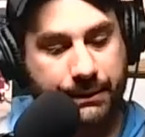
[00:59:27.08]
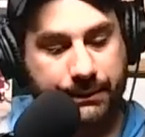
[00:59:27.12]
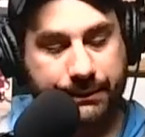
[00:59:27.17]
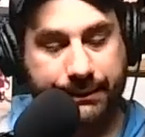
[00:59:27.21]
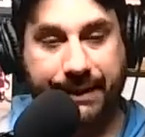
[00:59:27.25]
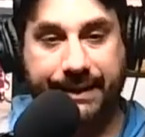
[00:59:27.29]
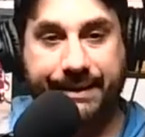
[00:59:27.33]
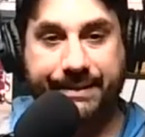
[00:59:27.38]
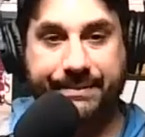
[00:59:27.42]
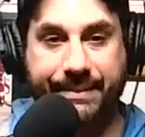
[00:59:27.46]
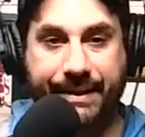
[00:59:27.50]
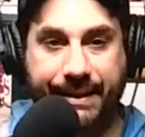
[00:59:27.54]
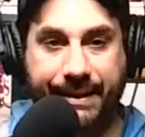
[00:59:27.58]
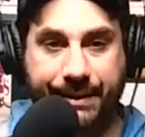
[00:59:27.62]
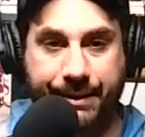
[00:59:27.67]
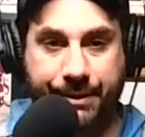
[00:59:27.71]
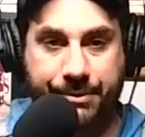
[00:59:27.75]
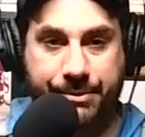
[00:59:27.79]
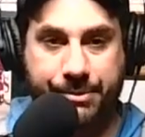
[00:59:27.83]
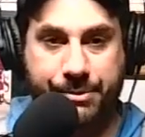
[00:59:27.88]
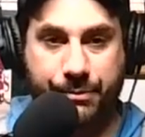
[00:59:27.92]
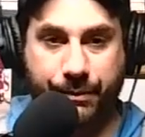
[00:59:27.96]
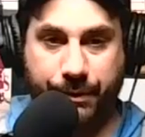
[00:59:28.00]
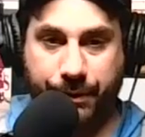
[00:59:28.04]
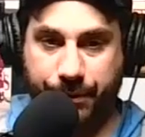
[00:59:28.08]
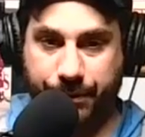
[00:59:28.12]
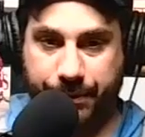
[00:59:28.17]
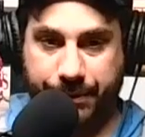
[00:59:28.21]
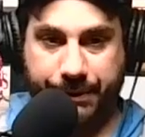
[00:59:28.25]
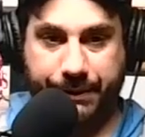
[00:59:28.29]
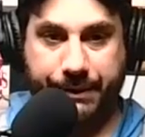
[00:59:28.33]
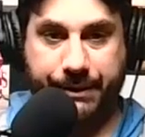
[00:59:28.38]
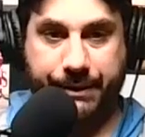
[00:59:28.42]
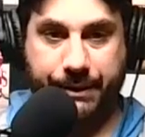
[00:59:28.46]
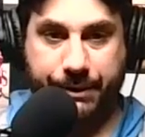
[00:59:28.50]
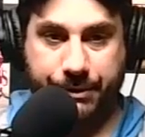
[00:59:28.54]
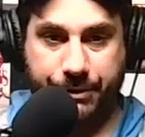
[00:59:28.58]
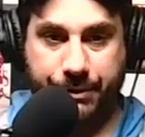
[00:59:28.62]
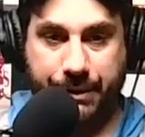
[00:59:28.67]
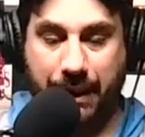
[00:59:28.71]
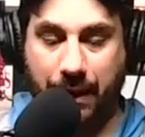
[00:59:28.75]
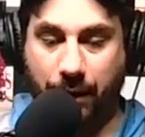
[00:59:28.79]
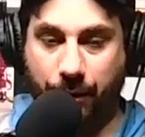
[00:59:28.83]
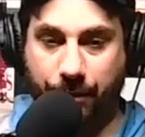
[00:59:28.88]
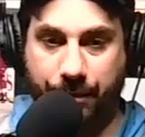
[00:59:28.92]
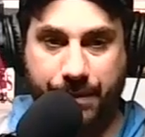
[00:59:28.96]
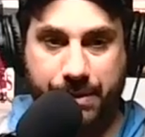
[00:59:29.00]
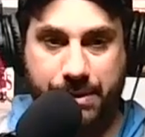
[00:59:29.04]
Linebackers, we really need your
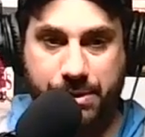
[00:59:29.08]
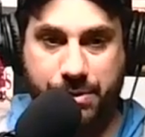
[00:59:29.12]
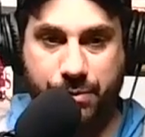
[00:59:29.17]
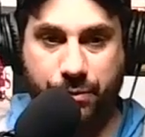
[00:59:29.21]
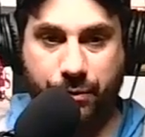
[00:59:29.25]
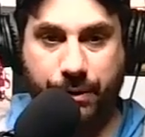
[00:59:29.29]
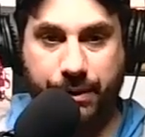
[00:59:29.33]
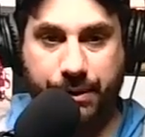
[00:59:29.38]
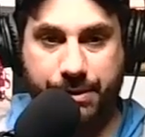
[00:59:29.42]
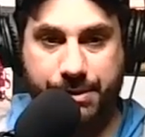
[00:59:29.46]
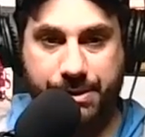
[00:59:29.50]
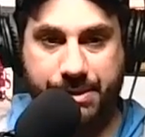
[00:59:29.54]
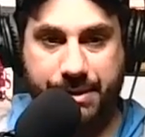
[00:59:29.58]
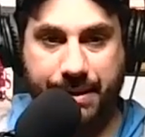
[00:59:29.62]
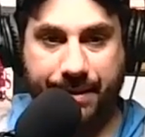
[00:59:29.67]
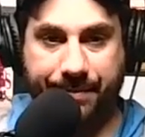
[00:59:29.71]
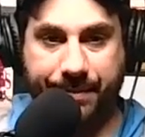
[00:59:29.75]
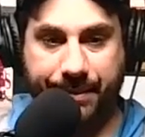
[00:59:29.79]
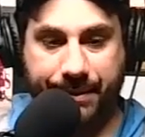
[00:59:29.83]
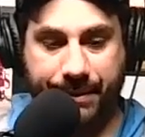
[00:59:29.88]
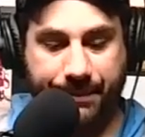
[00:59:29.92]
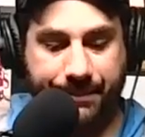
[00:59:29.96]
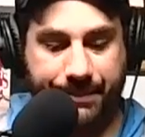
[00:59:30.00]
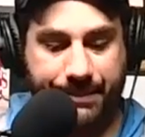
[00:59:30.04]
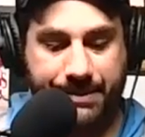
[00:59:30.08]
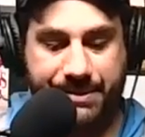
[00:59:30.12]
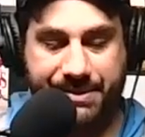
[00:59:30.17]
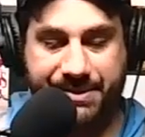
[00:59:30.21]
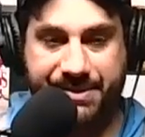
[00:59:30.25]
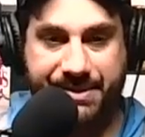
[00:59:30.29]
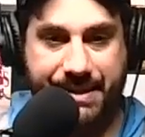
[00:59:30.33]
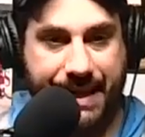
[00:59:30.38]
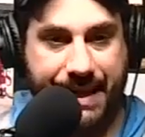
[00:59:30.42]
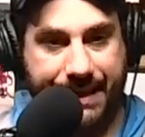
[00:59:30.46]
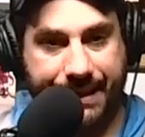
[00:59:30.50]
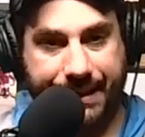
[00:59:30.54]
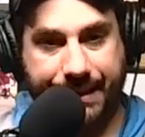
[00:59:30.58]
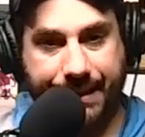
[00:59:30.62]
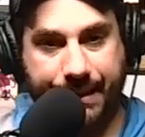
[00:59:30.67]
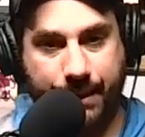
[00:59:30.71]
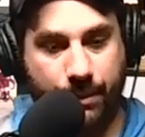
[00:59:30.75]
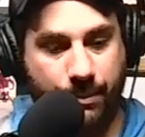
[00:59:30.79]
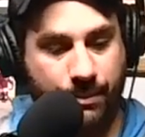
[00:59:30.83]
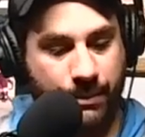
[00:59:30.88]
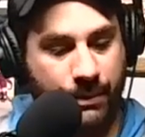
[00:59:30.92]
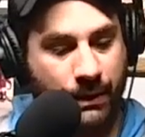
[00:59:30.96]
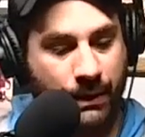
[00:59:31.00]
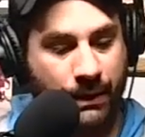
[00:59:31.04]
help this week, stepping up in the sack
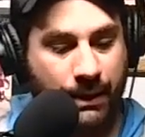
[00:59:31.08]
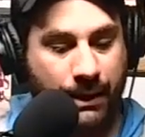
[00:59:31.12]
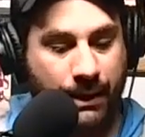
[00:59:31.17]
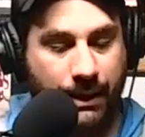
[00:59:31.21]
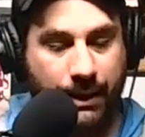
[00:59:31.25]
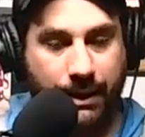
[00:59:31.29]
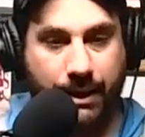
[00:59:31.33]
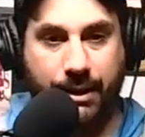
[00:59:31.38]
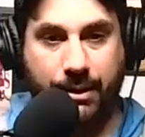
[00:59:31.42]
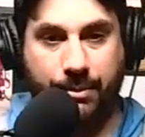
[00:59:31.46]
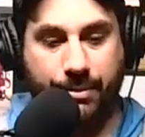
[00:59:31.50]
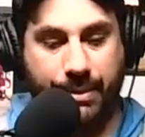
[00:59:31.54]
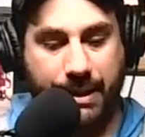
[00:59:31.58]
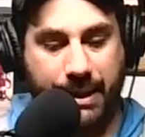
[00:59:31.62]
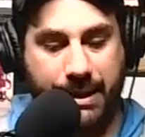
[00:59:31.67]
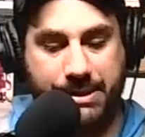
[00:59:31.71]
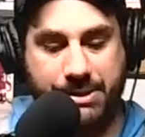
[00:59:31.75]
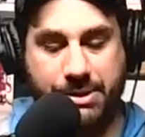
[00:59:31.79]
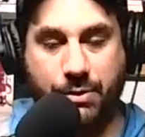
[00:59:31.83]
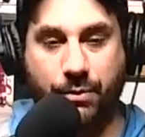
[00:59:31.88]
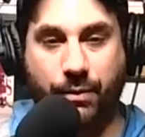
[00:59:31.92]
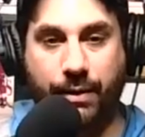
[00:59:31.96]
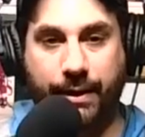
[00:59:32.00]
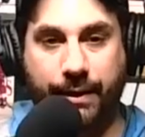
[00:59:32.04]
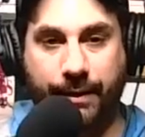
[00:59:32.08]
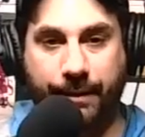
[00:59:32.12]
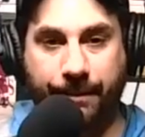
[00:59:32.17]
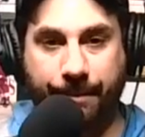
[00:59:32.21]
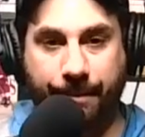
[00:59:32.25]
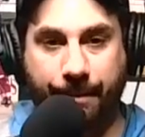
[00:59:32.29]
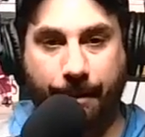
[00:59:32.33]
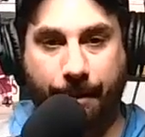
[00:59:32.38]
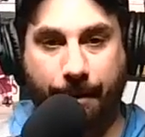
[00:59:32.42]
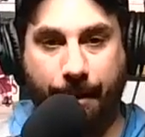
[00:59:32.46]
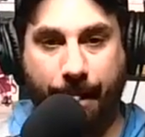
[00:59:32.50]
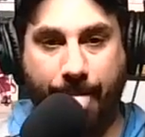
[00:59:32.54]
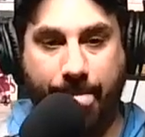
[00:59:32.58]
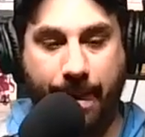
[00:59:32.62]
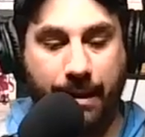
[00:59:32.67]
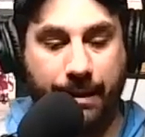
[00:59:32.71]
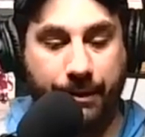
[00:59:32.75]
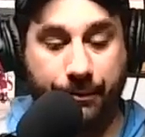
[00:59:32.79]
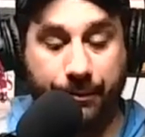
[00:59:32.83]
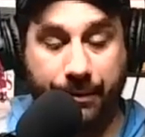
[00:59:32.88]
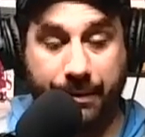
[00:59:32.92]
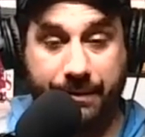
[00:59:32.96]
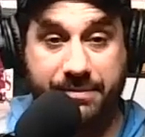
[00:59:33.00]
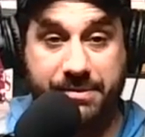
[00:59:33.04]
game. And Pasquale
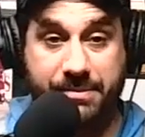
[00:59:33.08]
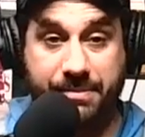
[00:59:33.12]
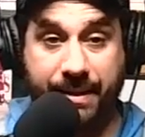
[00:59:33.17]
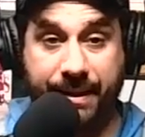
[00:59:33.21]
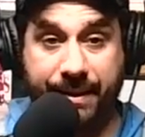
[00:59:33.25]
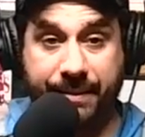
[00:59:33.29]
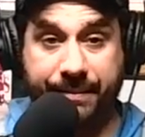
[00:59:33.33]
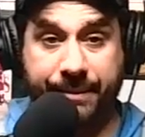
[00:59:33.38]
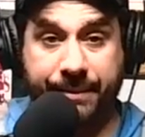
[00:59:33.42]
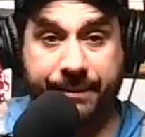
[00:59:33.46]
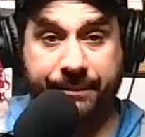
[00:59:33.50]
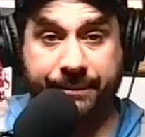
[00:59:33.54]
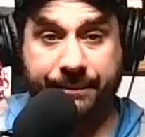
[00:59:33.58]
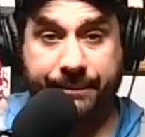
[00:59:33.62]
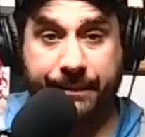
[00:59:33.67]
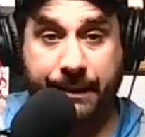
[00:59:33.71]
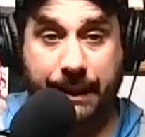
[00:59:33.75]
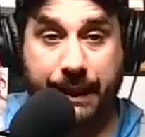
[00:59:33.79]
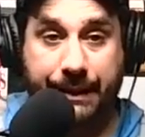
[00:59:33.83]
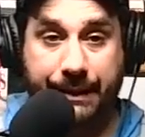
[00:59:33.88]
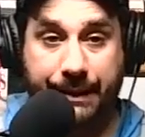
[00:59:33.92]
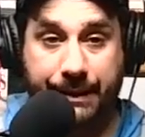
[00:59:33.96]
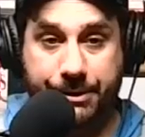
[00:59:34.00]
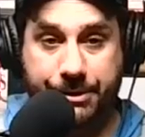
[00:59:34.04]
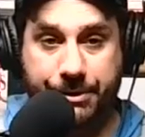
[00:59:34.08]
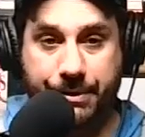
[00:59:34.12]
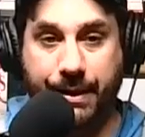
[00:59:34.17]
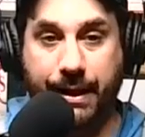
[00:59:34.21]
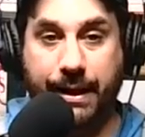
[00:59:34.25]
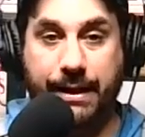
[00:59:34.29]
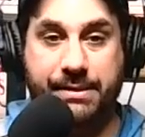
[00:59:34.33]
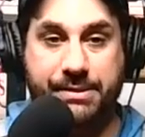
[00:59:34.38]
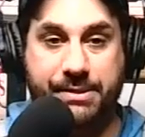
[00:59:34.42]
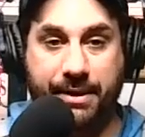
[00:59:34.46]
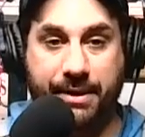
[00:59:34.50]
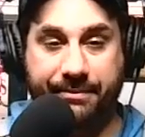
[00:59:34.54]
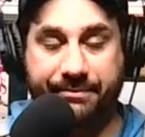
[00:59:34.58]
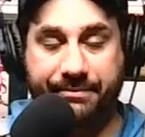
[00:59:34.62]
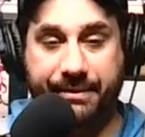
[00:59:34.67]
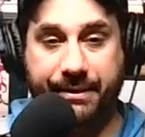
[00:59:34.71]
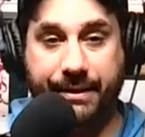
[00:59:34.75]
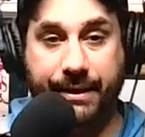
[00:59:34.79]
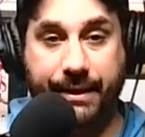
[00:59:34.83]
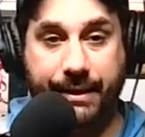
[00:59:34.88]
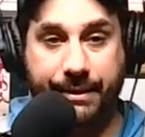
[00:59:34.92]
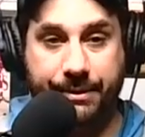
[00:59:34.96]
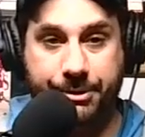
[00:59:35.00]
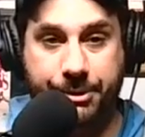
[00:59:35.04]
and Reeves-Maybin, I need you guys off
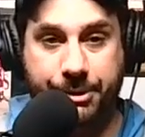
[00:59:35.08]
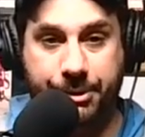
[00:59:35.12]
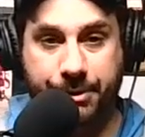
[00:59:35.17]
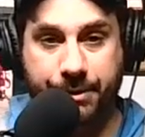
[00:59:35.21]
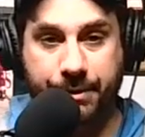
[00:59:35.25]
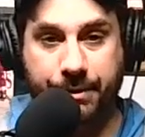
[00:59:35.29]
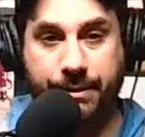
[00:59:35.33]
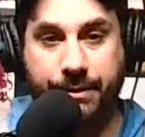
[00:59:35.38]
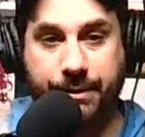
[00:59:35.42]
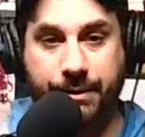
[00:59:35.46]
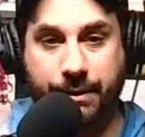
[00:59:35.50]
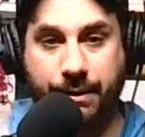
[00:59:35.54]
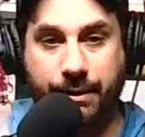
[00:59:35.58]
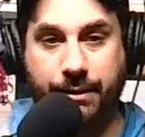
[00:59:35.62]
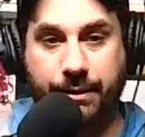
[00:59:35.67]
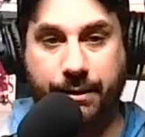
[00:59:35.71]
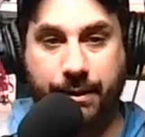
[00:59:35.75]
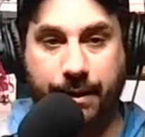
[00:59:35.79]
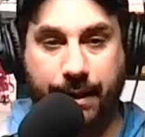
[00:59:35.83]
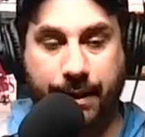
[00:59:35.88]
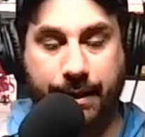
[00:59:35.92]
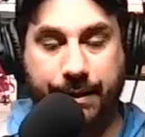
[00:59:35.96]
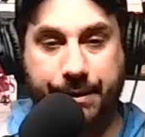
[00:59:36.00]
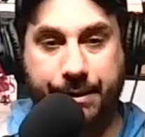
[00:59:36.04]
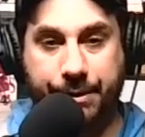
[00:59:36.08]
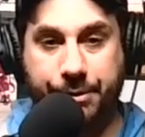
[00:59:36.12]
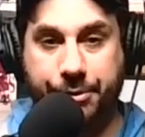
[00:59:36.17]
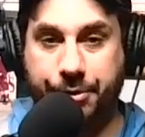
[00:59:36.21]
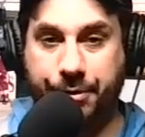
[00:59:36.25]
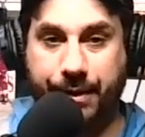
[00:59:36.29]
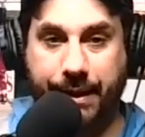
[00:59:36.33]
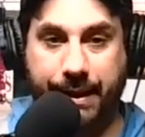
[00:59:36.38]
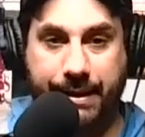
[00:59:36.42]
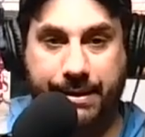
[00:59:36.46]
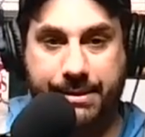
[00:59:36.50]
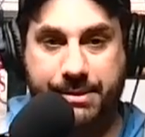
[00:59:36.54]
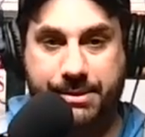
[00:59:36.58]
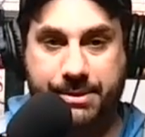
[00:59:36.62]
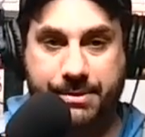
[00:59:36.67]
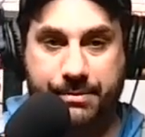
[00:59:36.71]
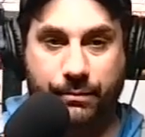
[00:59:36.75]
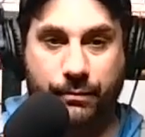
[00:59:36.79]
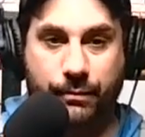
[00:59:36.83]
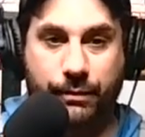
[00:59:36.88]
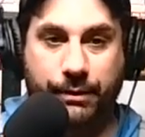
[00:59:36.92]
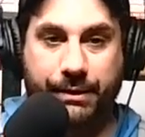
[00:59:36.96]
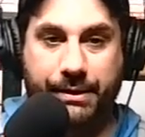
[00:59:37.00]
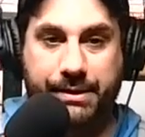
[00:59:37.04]
the edge. I need you guys
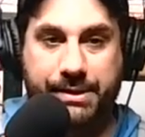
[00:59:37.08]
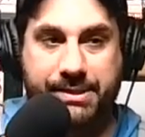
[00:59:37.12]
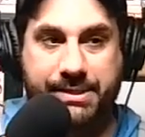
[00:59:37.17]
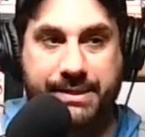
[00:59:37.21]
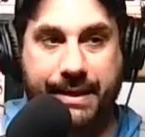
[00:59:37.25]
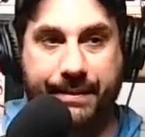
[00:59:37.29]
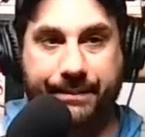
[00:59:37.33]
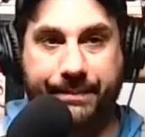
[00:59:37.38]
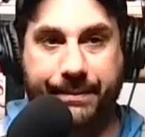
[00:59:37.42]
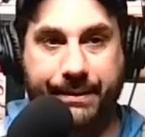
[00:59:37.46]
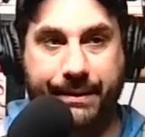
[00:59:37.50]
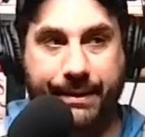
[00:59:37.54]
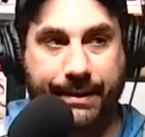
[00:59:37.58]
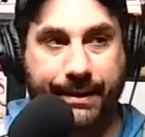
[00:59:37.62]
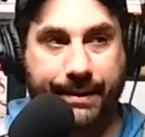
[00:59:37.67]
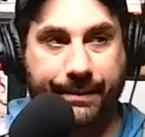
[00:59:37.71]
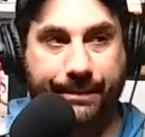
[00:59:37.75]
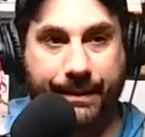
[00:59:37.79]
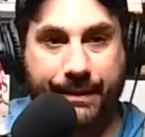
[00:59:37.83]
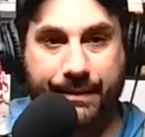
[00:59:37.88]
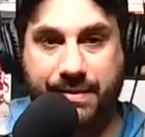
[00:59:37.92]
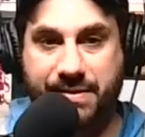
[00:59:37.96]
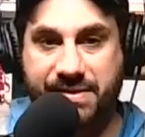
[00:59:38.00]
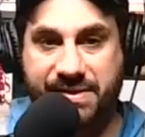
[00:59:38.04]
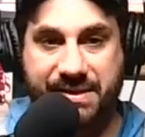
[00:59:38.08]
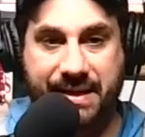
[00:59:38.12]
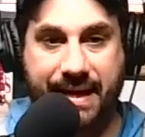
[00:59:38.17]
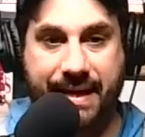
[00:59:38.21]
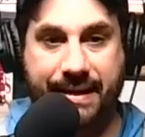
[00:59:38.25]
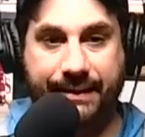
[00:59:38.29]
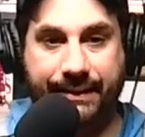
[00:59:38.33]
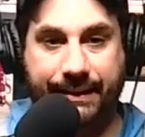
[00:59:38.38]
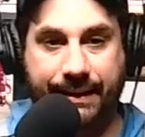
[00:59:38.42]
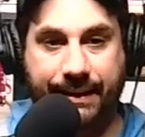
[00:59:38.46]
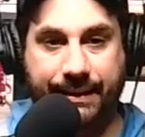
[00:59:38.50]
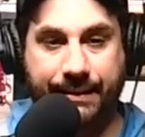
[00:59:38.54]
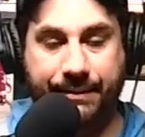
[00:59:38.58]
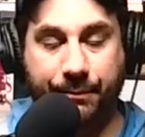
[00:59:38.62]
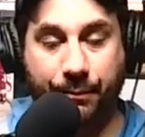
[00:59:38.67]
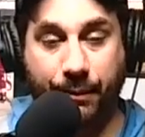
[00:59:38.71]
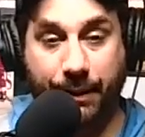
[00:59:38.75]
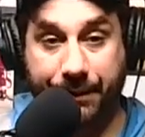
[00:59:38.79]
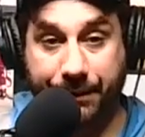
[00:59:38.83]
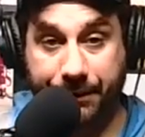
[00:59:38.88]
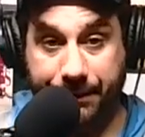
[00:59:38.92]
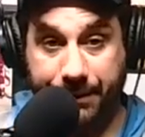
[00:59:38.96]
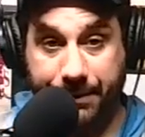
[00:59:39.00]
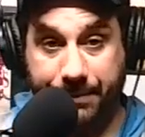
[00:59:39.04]
really stepping it up on the stat line,
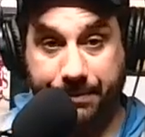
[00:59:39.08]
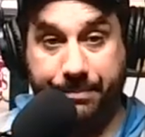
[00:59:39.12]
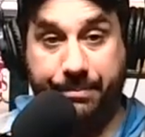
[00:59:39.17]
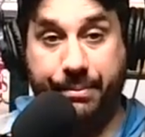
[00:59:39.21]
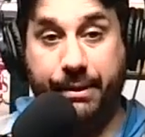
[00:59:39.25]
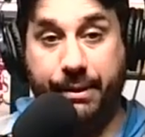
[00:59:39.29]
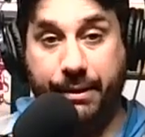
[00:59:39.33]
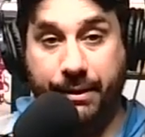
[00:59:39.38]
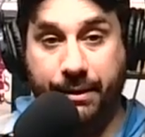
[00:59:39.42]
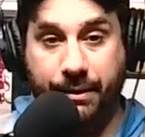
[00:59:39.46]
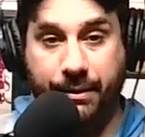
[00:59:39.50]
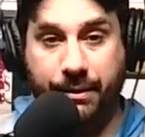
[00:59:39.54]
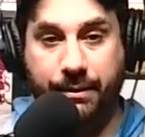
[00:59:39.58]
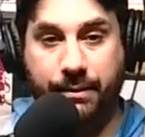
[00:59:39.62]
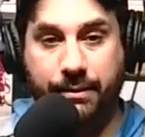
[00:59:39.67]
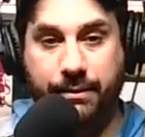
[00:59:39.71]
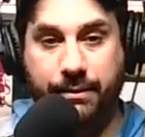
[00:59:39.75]
whether it be